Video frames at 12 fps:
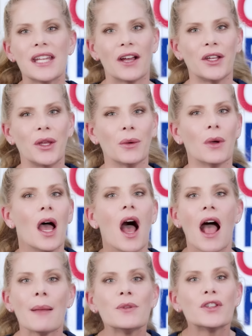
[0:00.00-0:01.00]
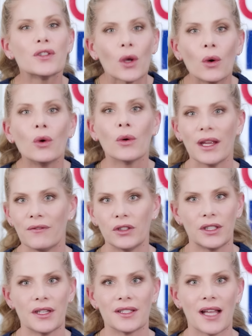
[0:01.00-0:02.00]
tell you, I'm so grateful
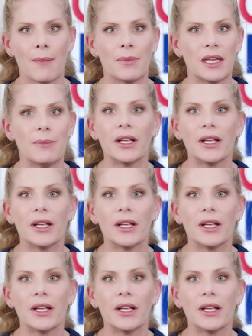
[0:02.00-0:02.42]
to this company